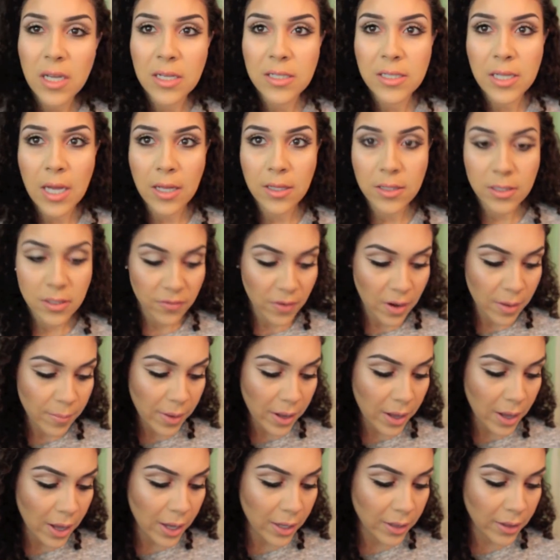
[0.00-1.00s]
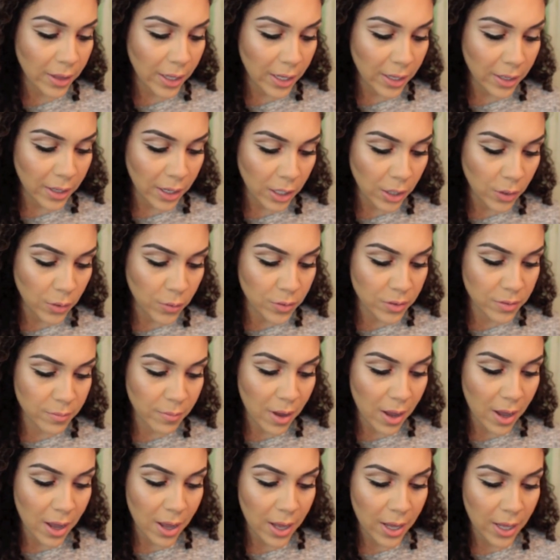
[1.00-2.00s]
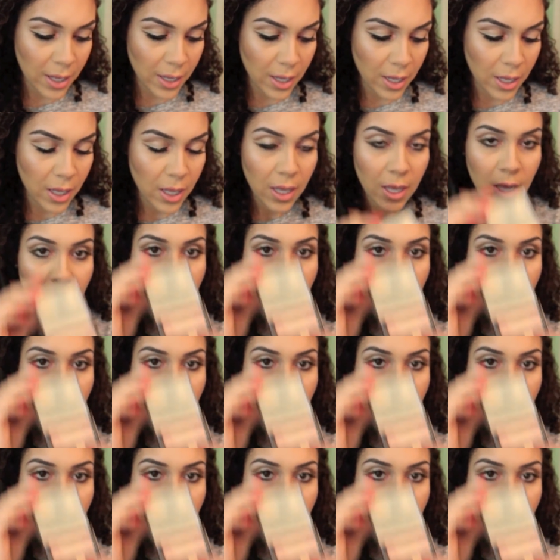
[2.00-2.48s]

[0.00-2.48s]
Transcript: intensify my highlight and I use my